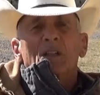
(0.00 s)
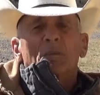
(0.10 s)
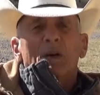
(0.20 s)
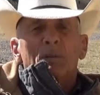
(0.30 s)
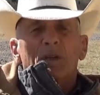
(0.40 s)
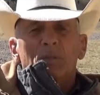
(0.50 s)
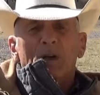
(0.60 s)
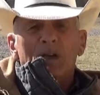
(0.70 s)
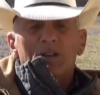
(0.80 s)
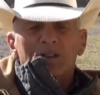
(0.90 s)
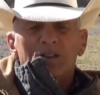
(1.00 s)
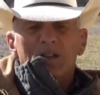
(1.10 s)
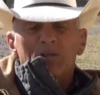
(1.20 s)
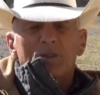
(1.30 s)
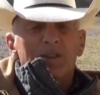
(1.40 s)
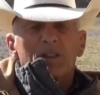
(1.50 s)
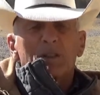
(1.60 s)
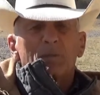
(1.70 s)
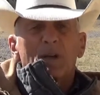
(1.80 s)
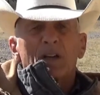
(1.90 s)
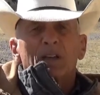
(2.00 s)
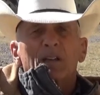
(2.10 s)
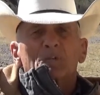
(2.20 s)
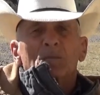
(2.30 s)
my big buyers at Safeway said probably